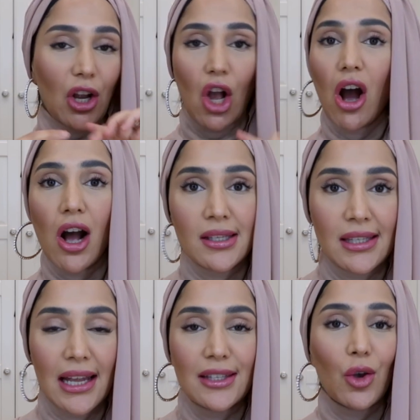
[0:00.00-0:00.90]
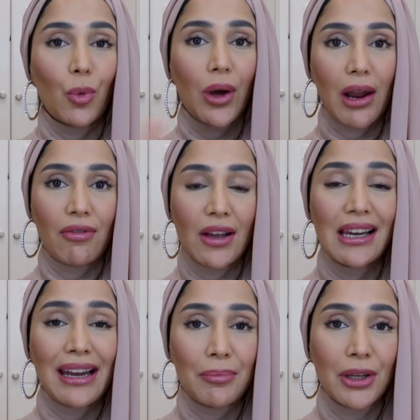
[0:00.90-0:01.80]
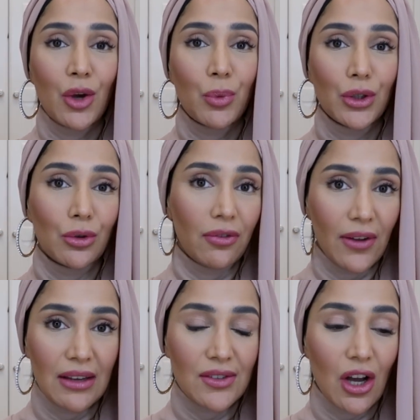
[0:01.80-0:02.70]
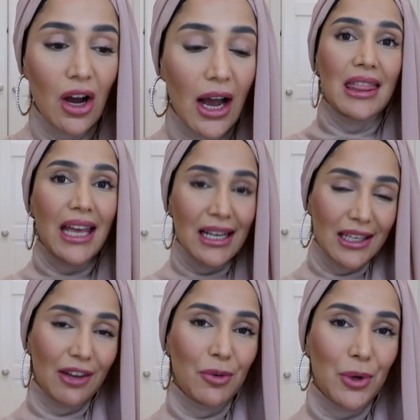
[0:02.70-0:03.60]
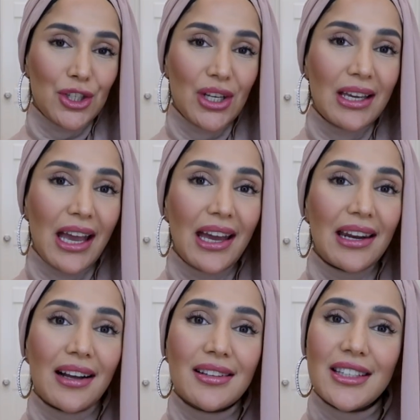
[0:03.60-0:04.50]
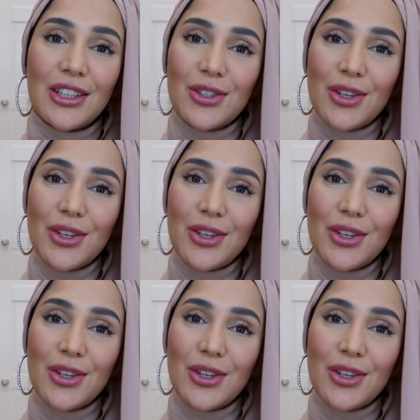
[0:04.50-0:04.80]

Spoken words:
car scents, whatever, let me know what your faves are. Thanks again for watching and I'll see you